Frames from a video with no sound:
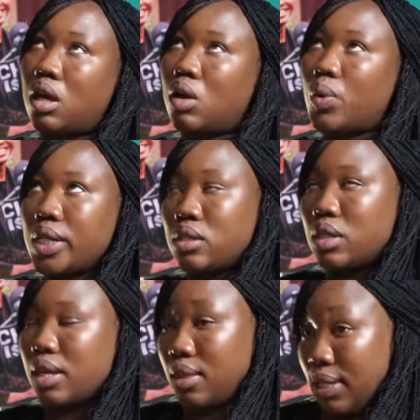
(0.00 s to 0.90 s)

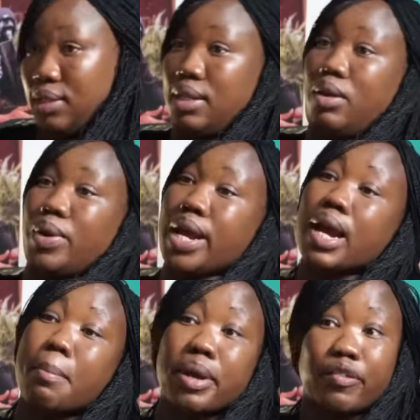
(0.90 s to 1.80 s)
Wednesday, Thursday. When I
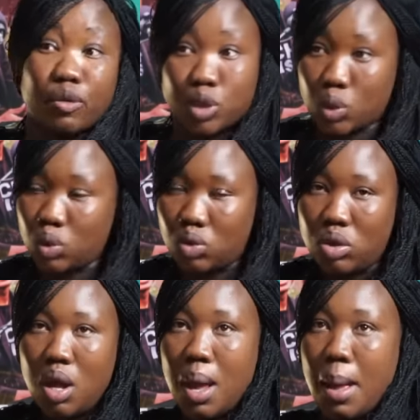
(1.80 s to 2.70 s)
come back from school,
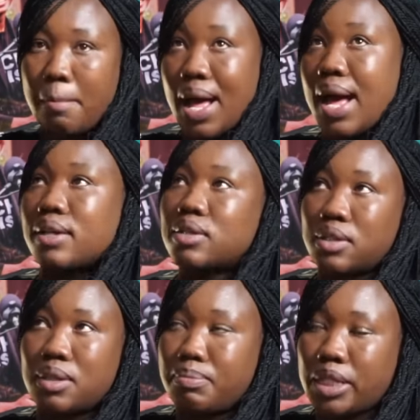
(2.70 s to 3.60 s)
my aunt
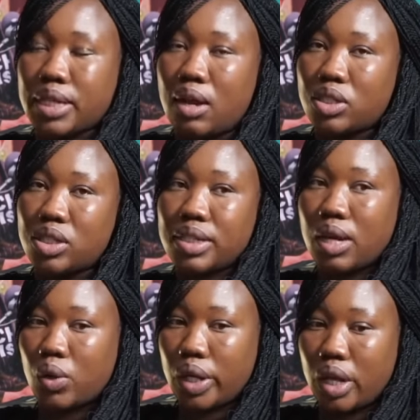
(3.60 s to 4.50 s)
sit me down. She's
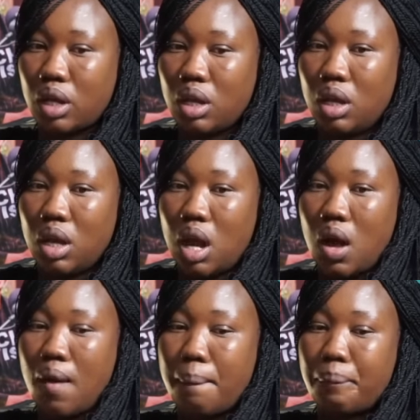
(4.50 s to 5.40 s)
like, okay,
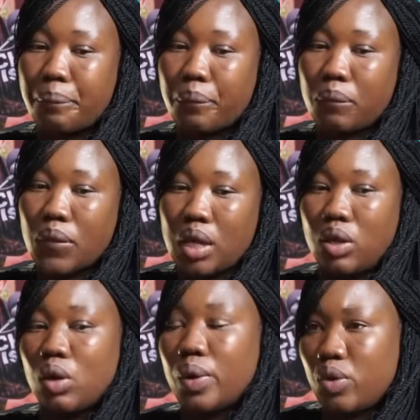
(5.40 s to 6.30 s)
you
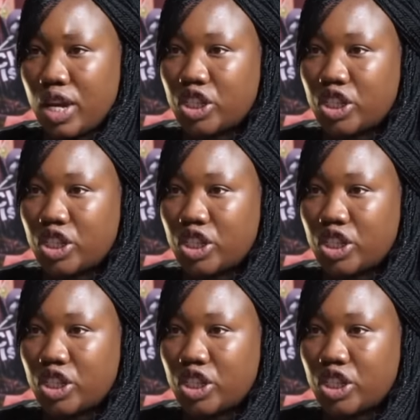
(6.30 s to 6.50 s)
know, when you're a